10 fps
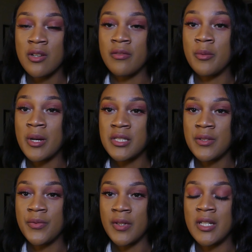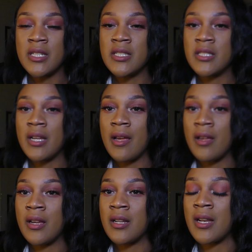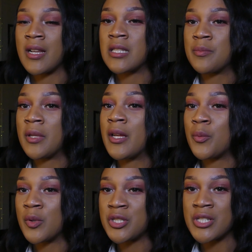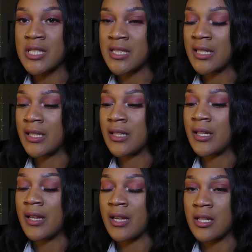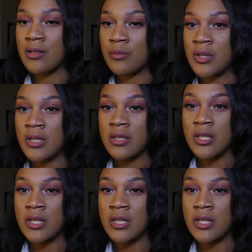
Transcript: to rewatch the footage and explain what you're seeing and what